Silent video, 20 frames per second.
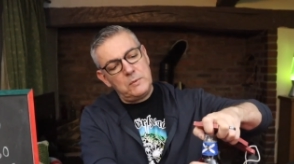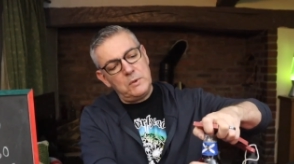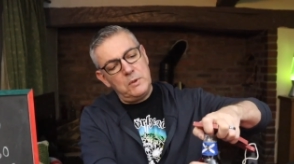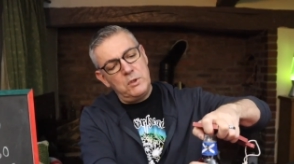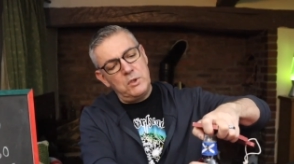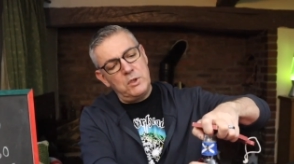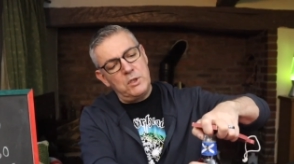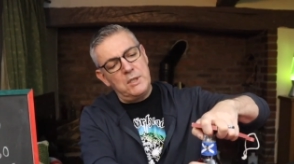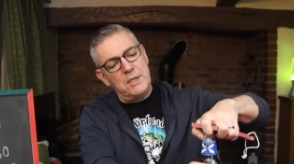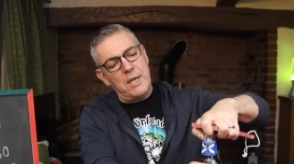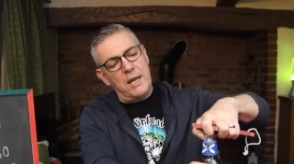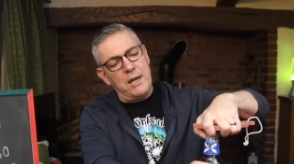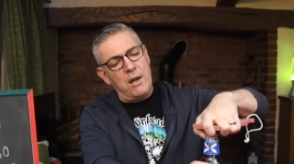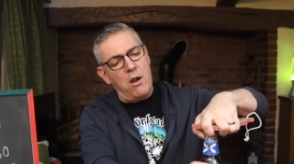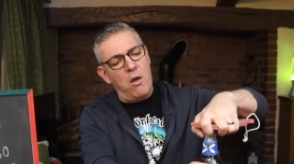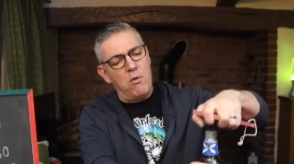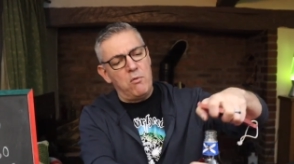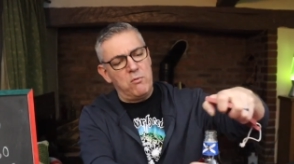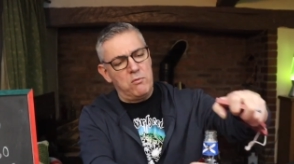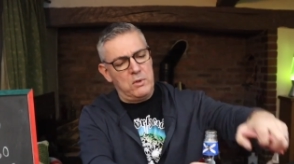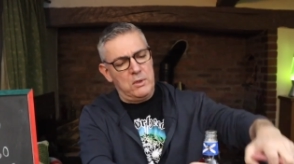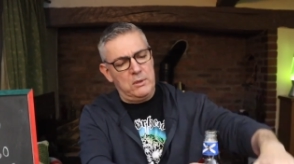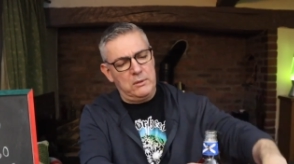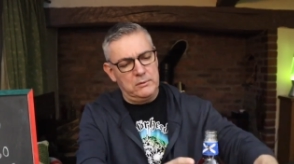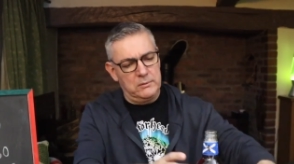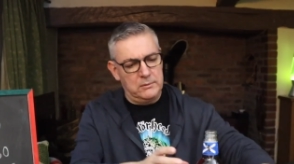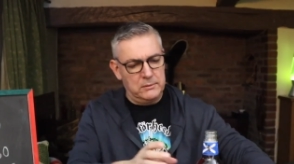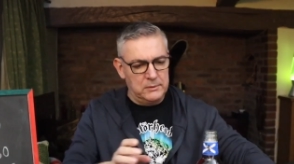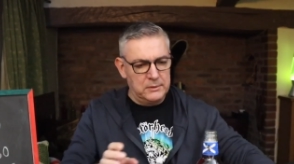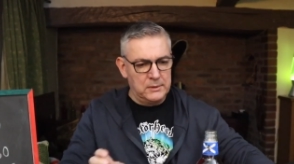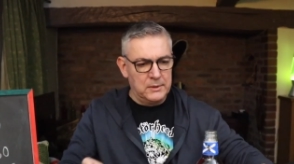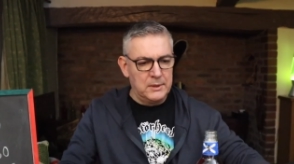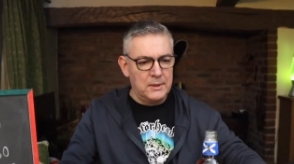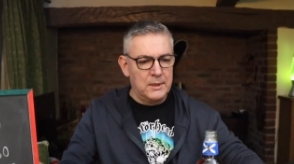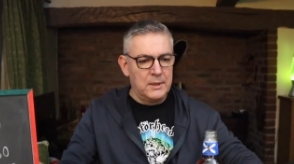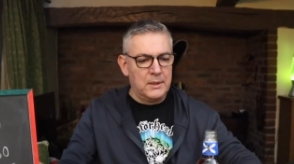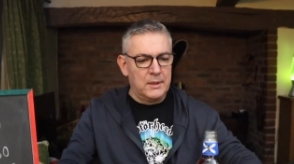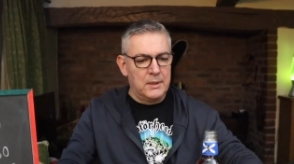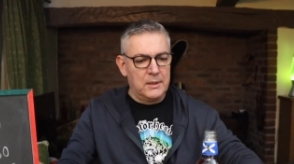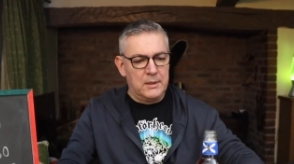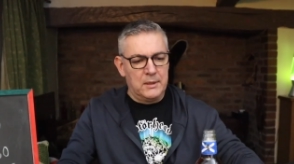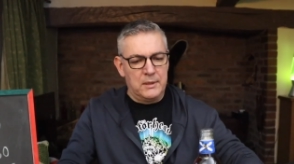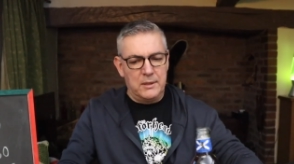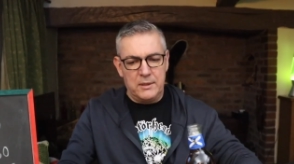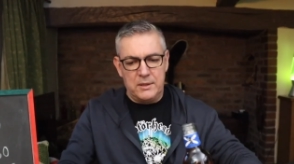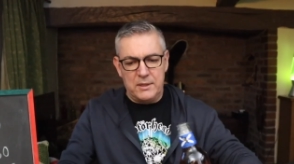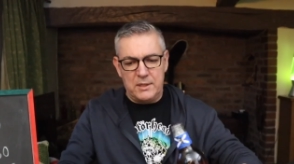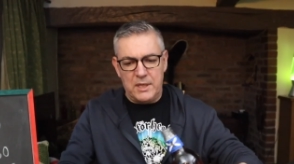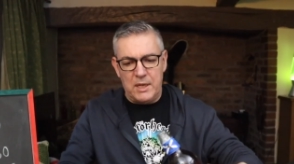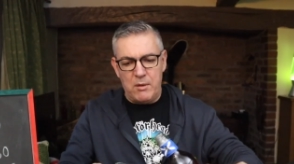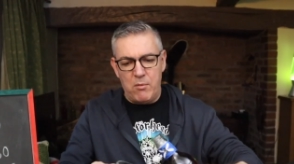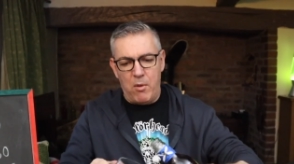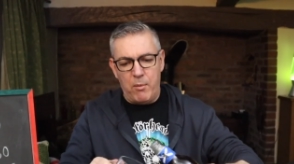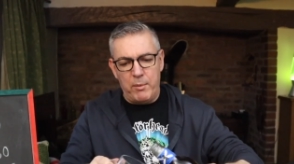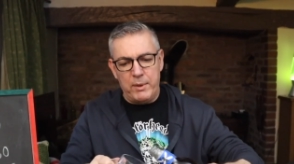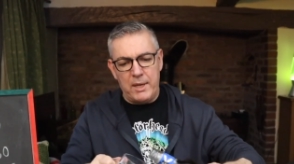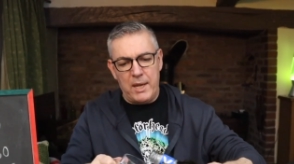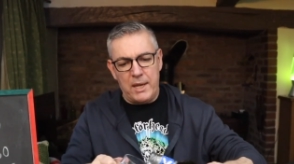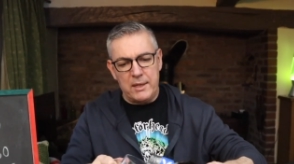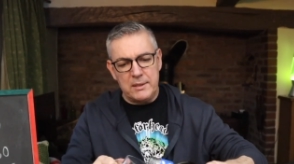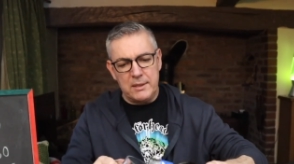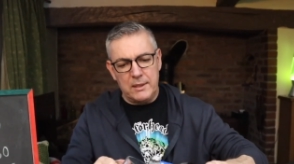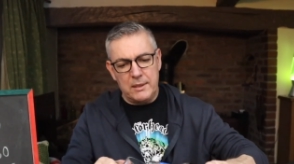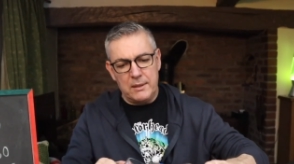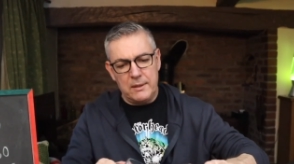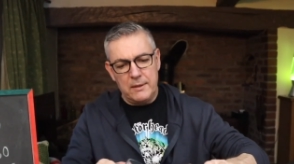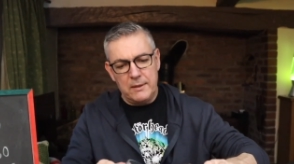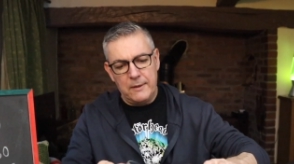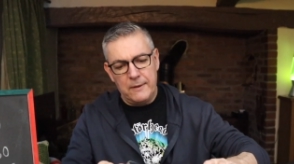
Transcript: Let's get it on and see what we're getting.